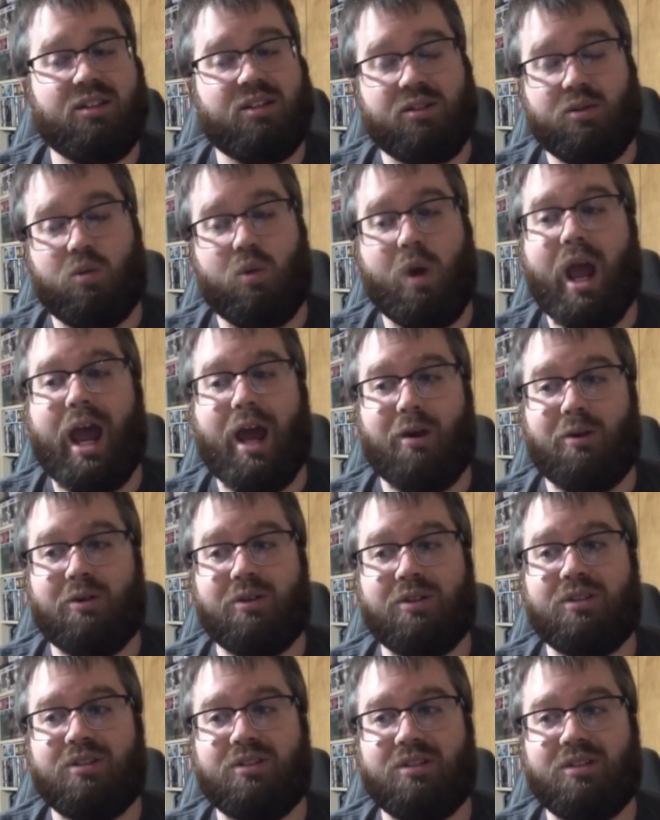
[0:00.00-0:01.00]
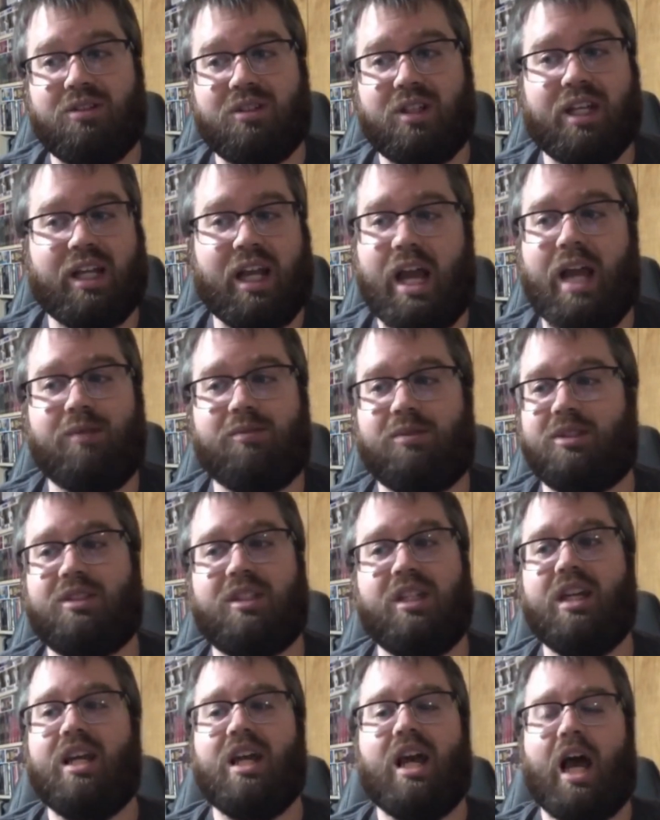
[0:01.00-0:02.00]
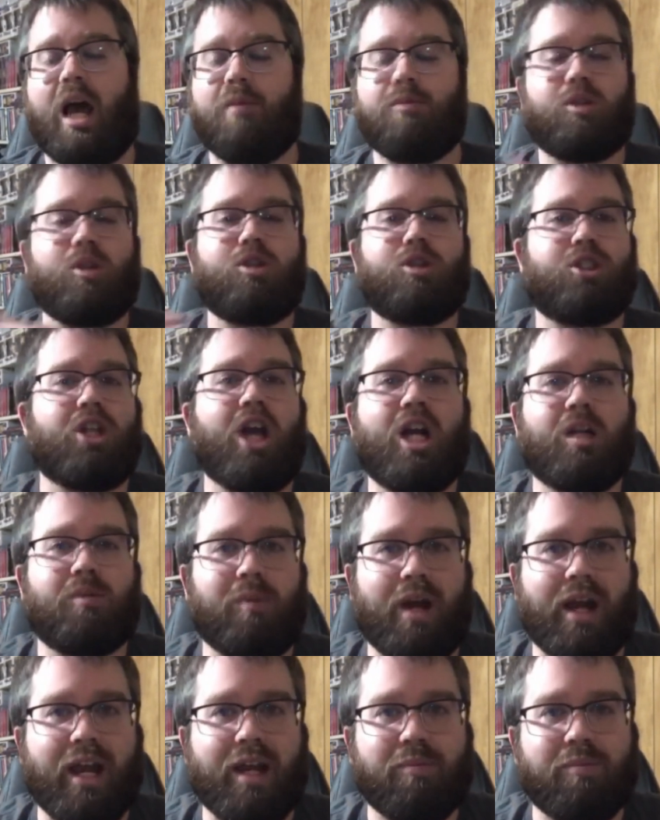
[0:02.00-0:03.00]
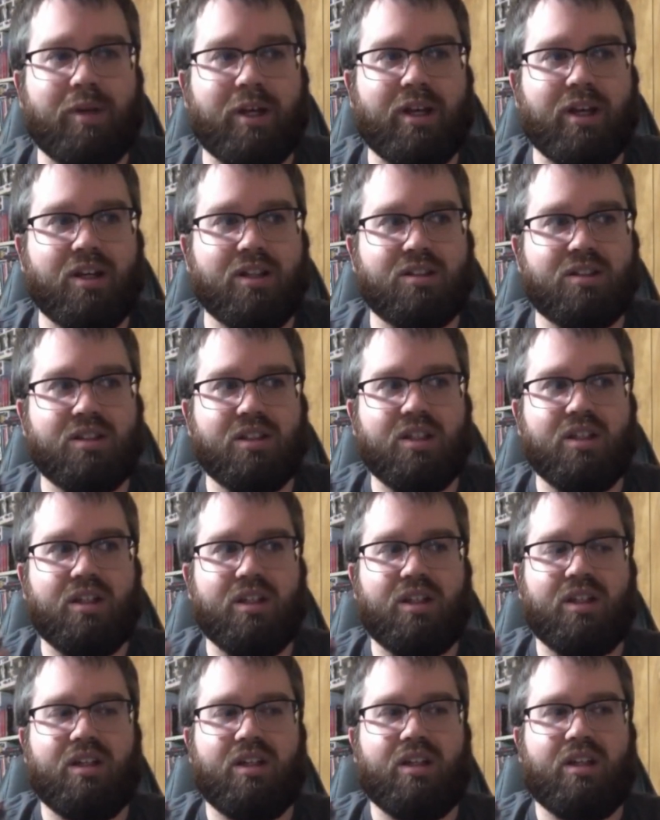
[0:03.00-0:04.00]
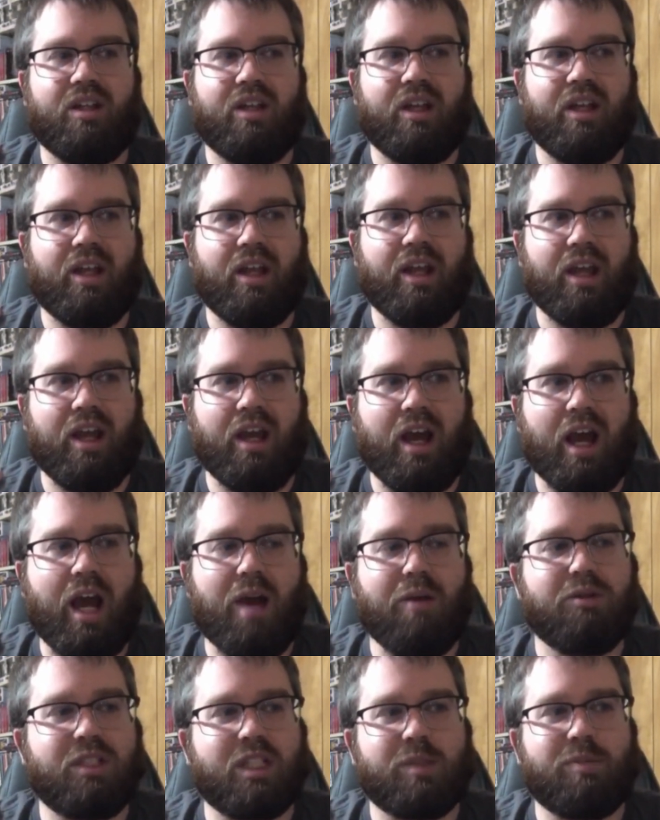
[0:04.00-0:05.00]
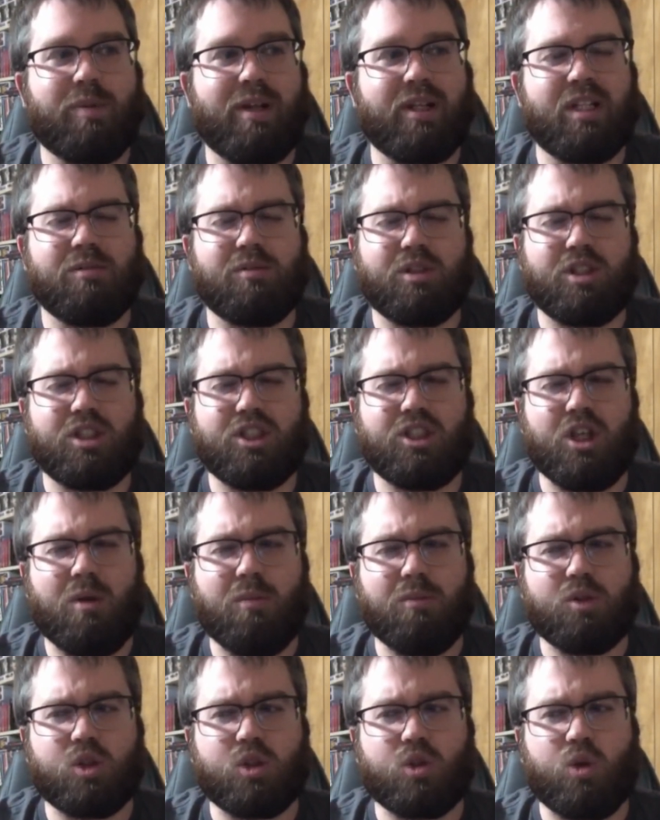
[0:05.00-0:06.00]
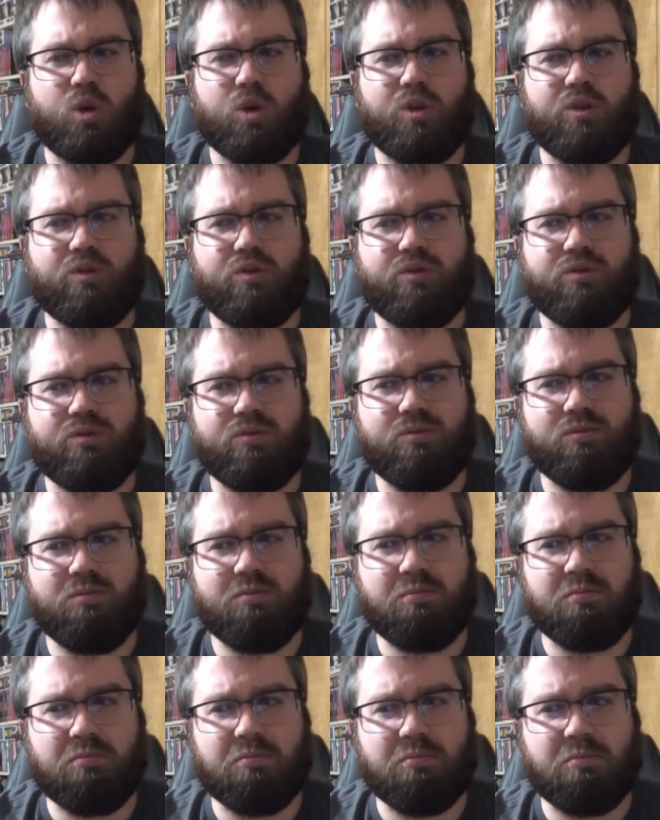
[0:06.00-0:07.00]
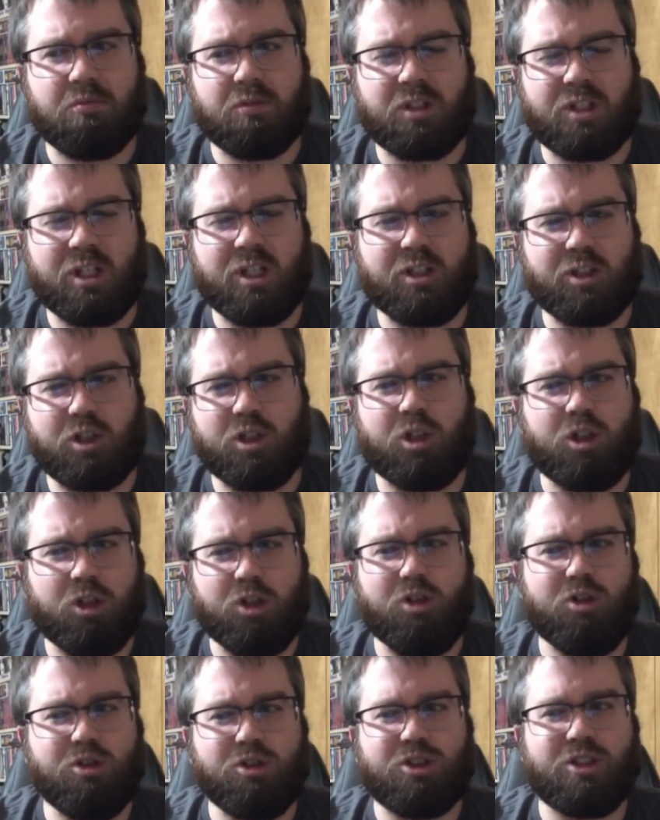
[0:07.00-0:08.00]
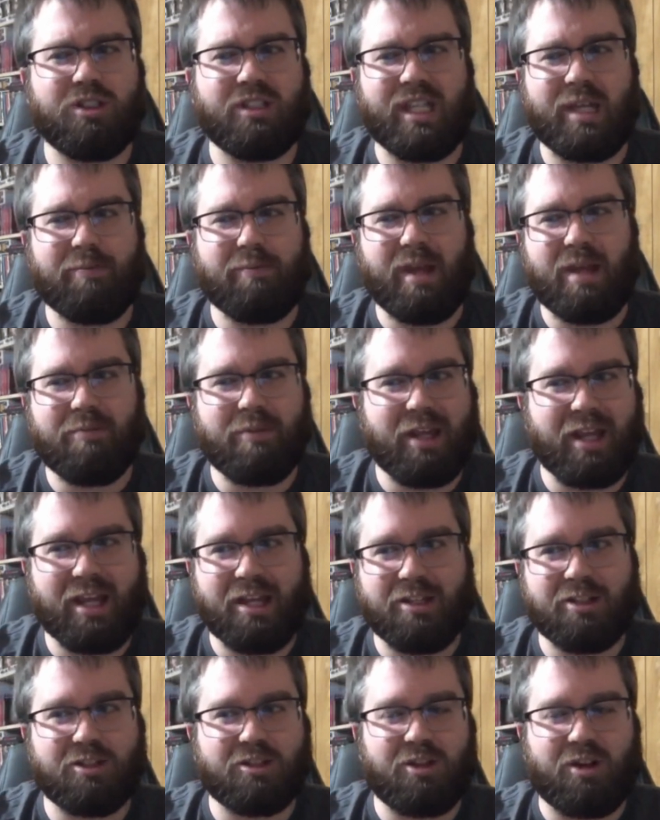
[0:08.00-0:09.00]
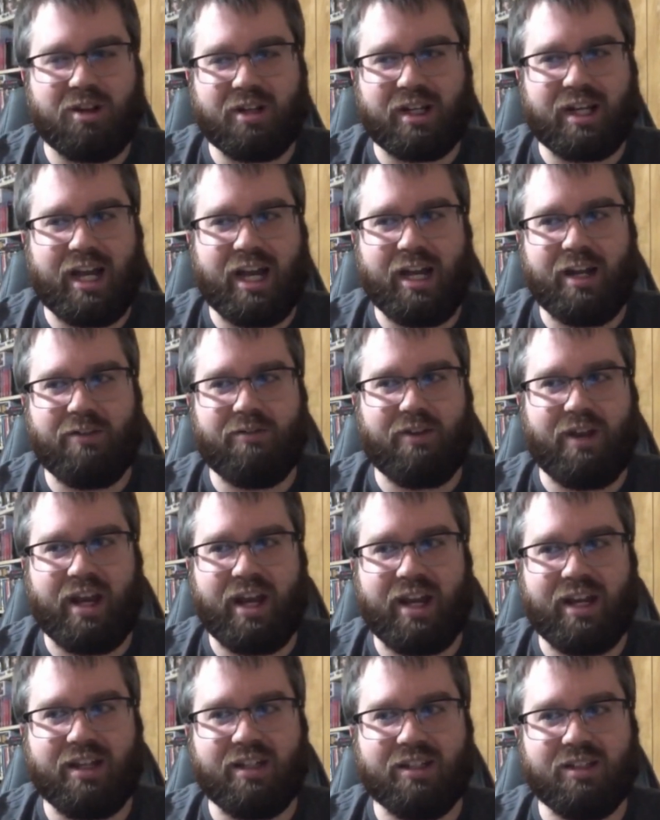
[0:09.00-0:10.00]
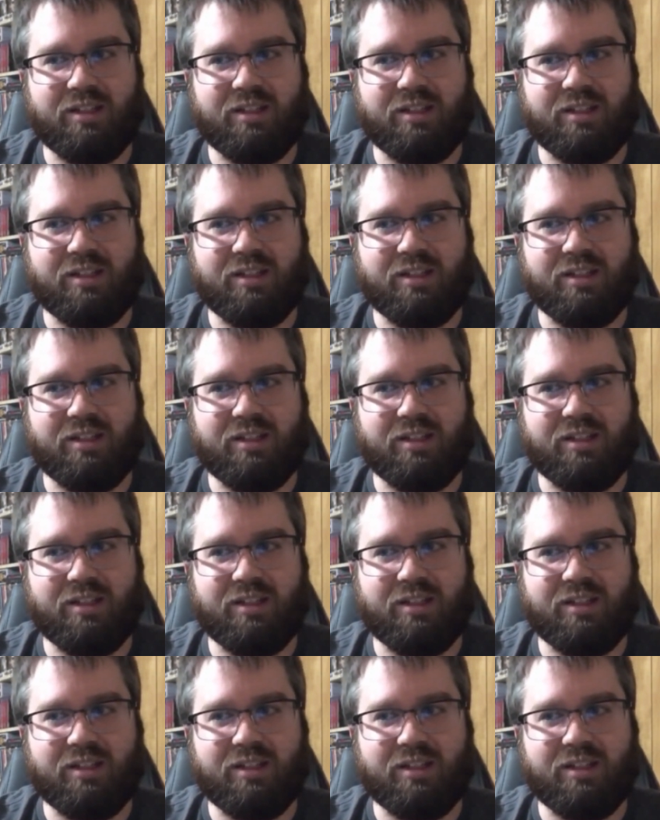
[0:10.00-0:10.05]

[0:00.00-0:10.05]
Wow. Like, I'm still shocked by it, because I was expecting some sort of conclusion that maybe ends on kind of a